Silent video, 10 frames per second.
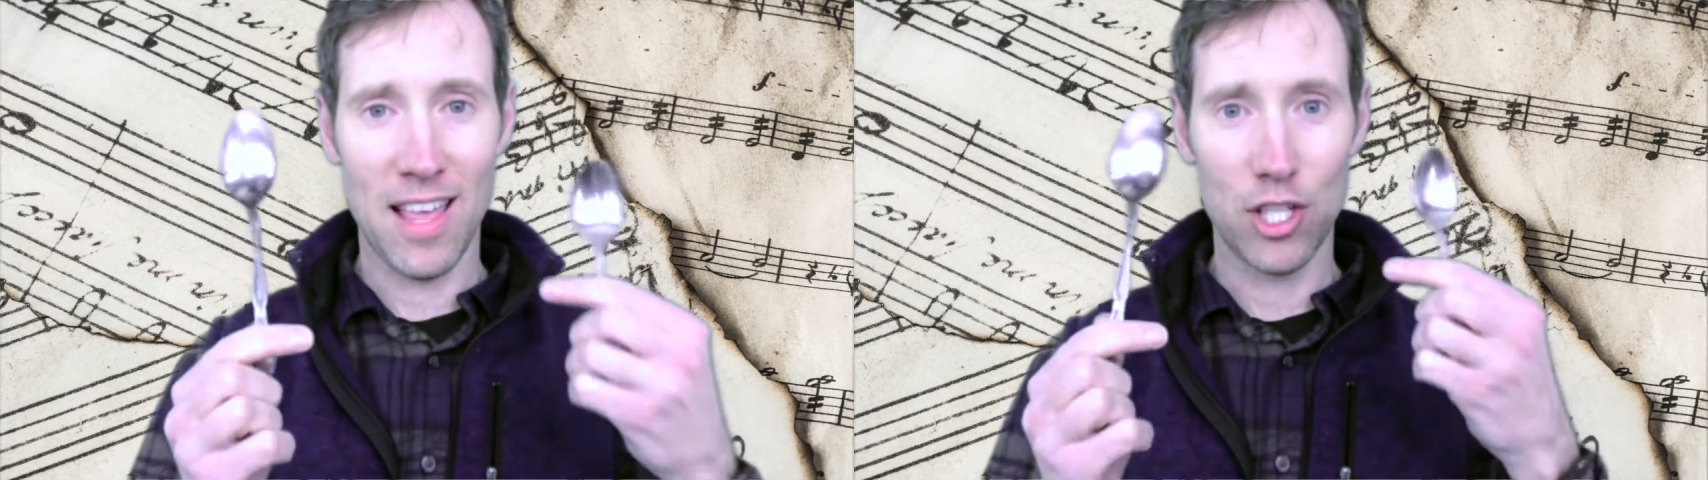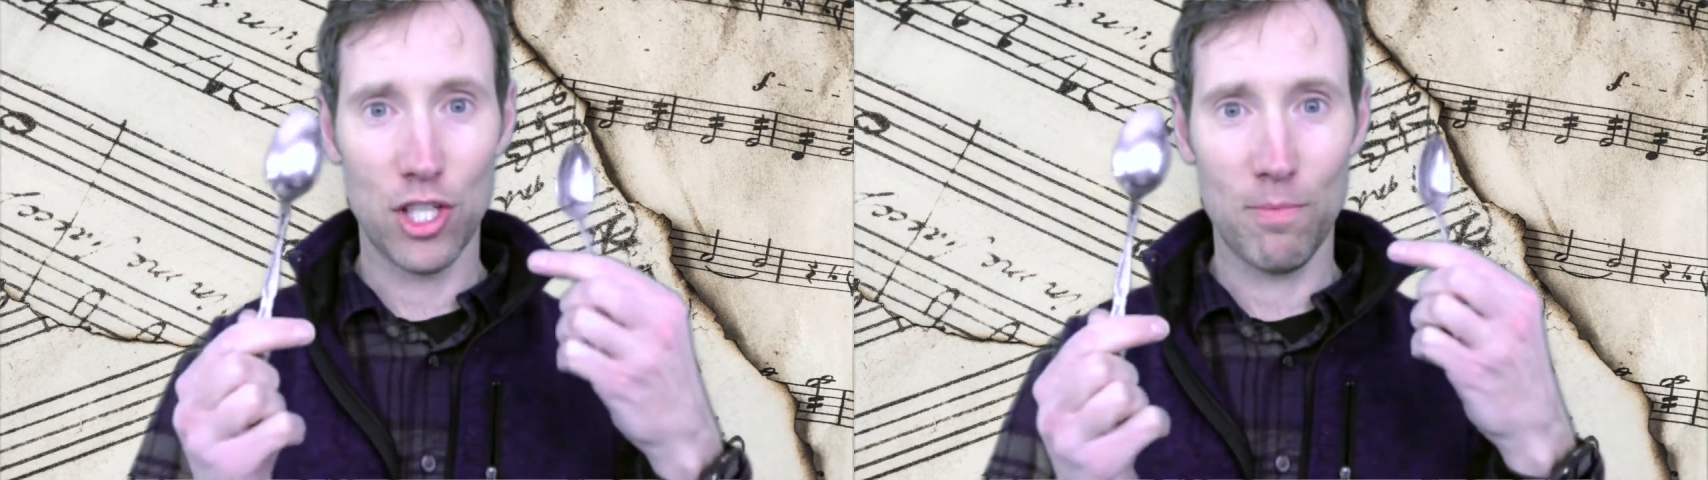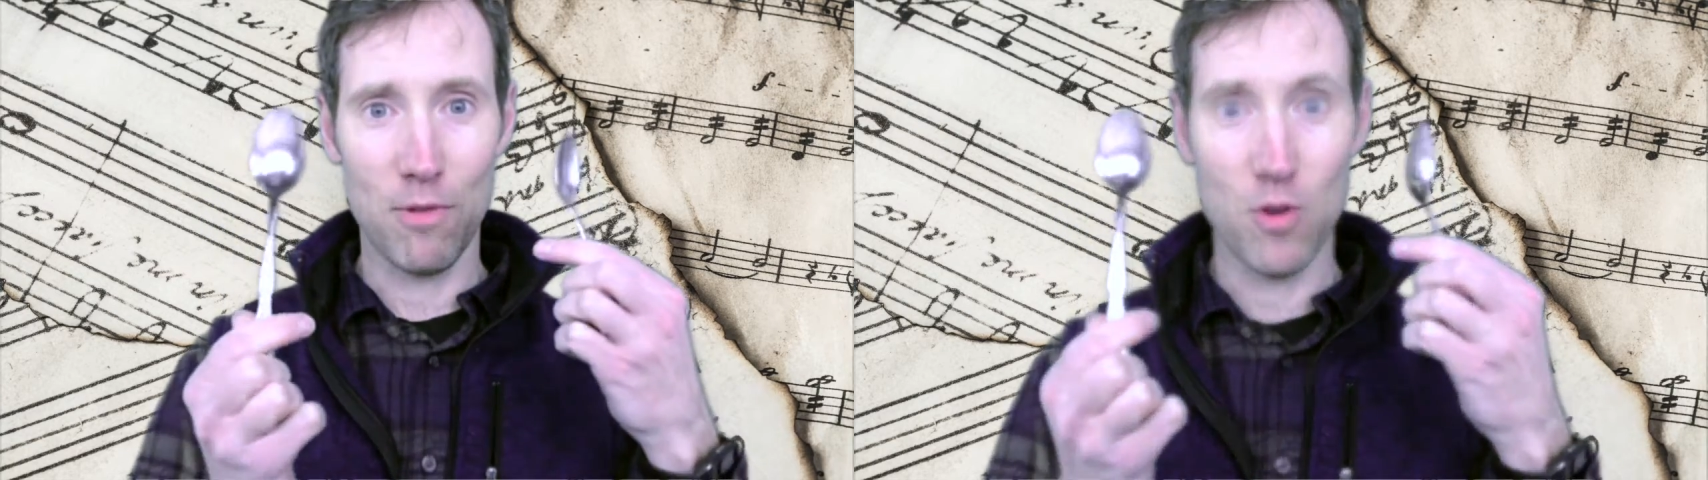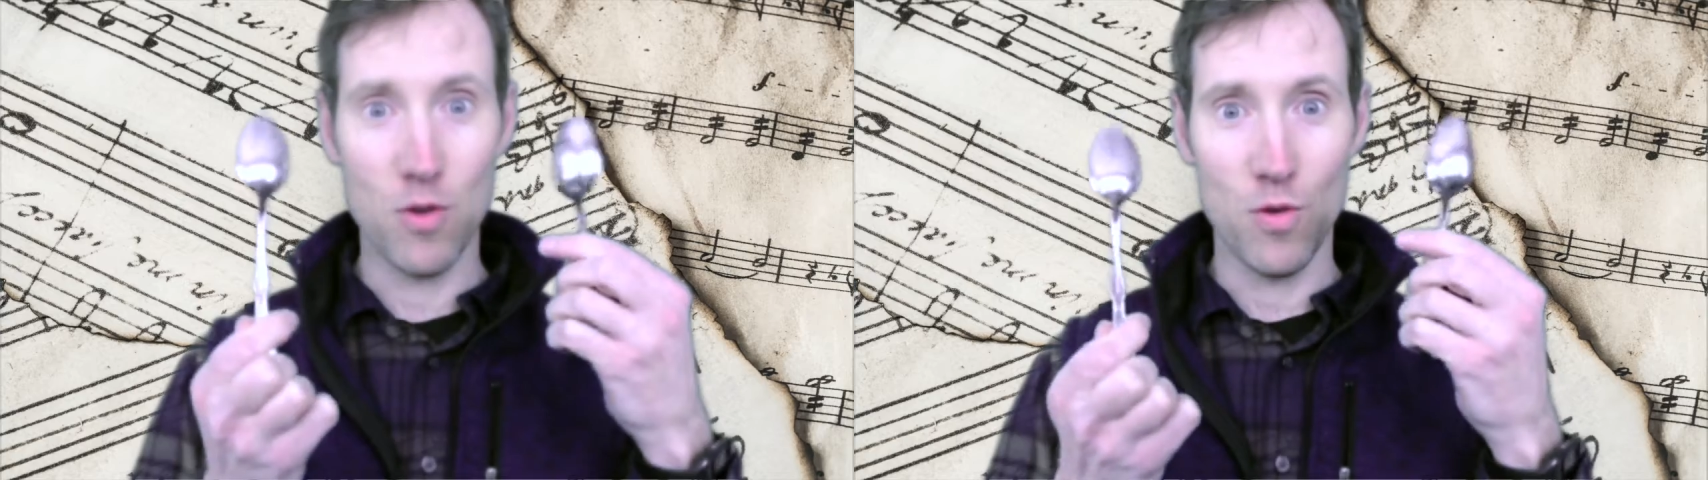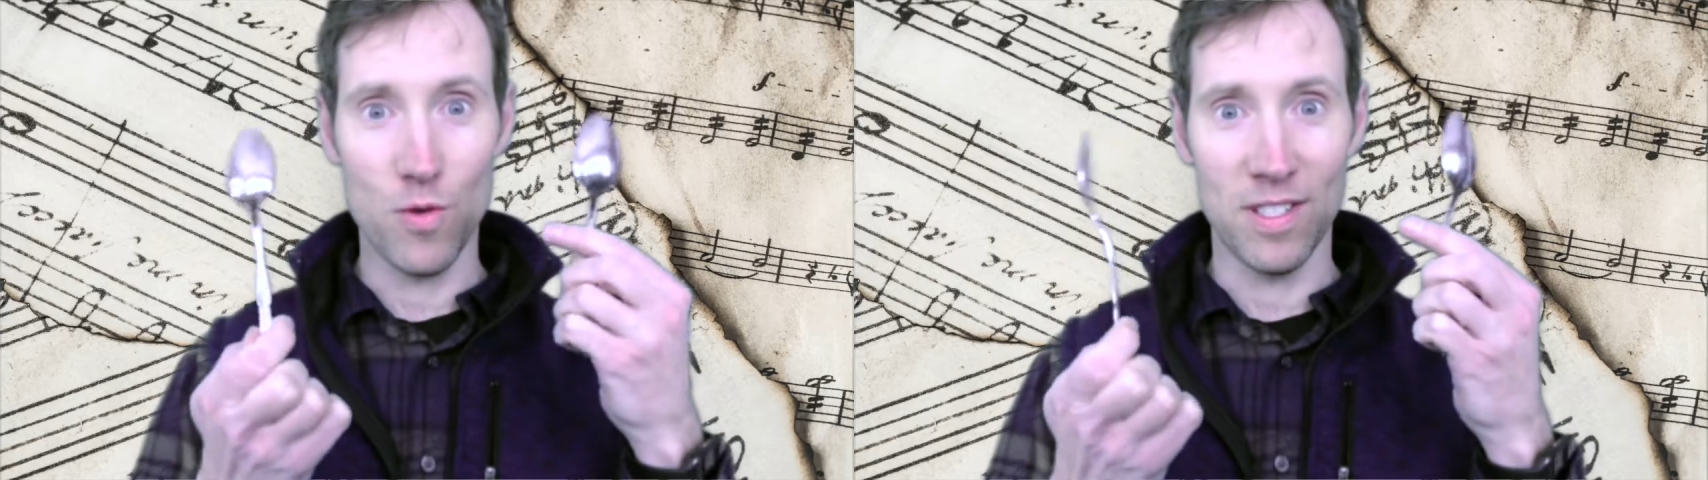
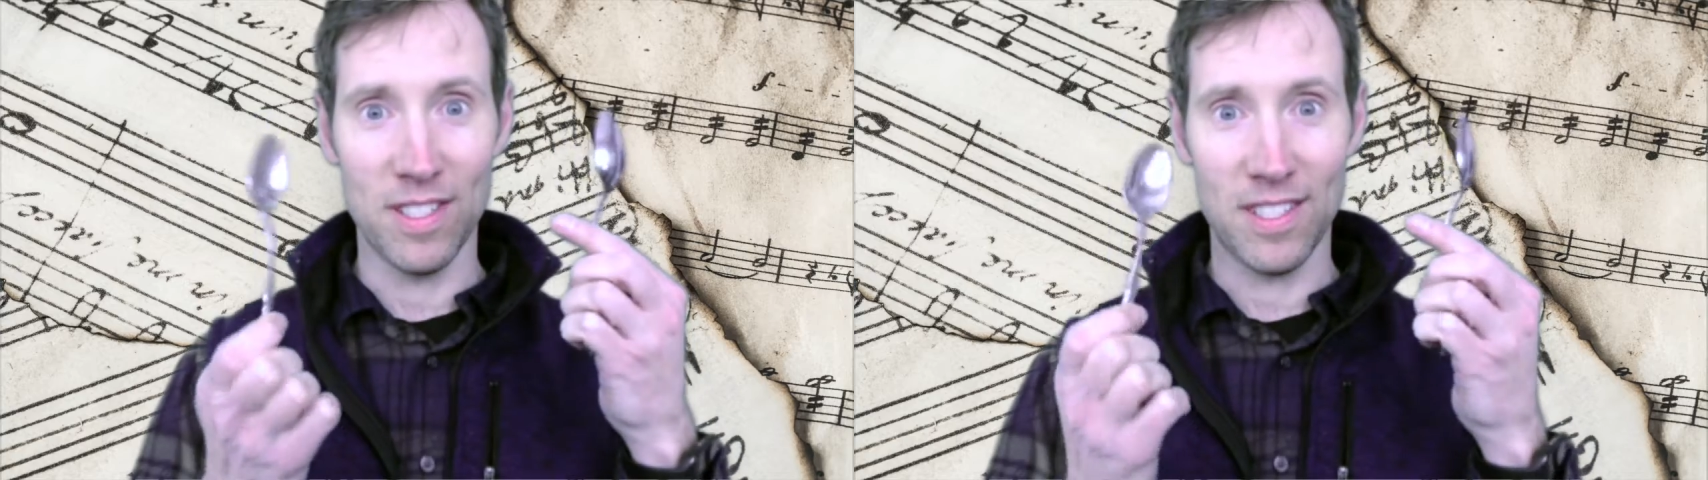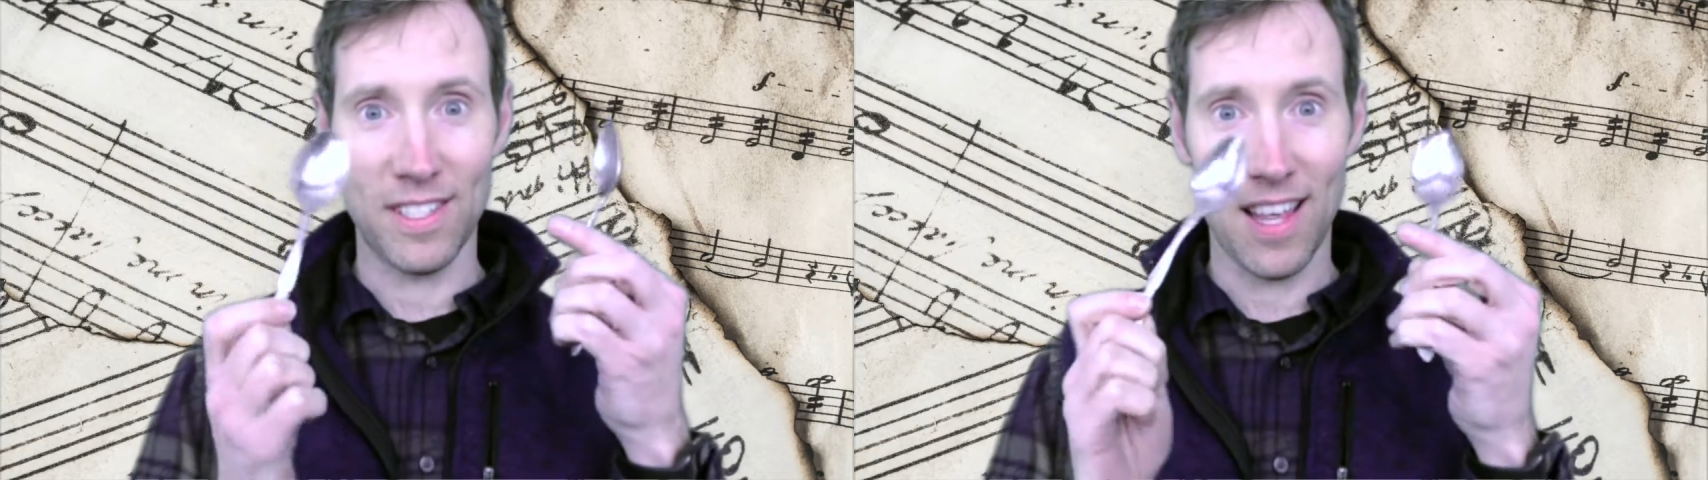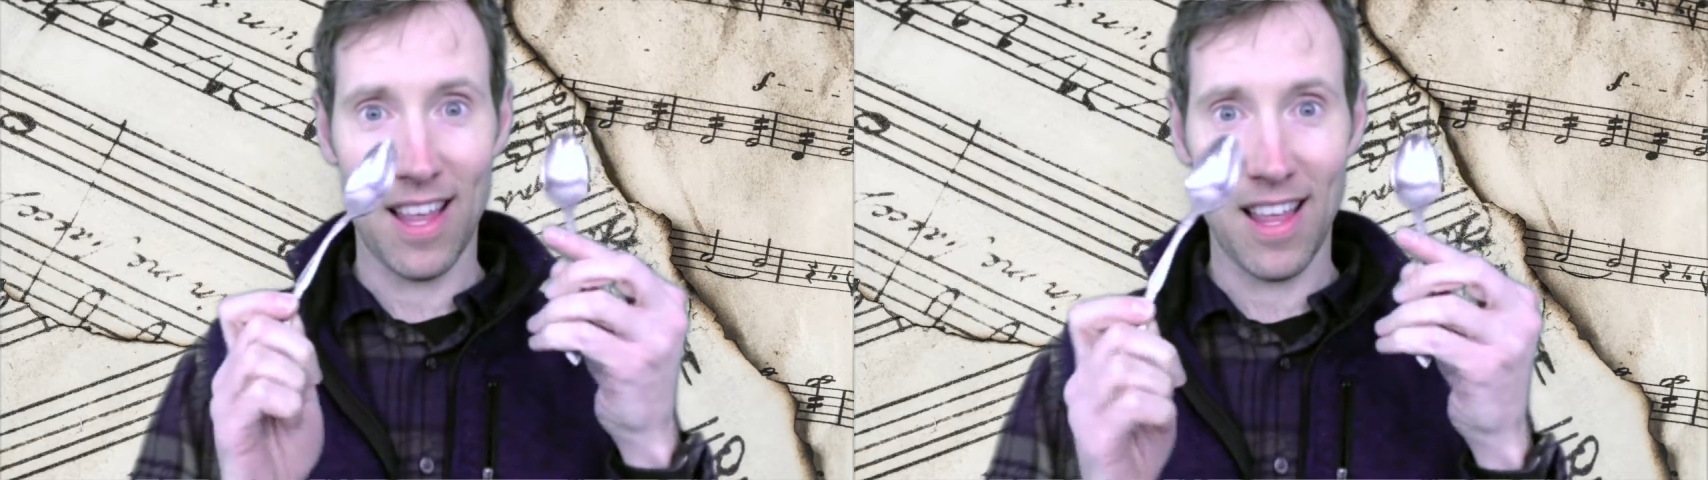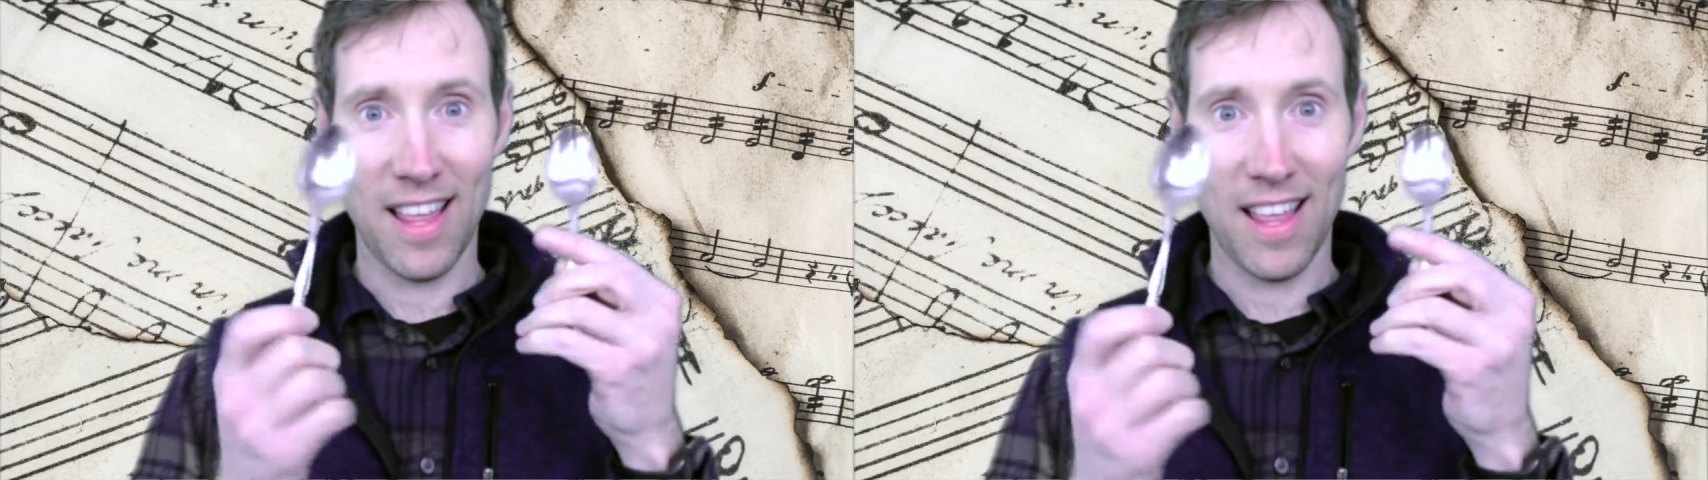spoons.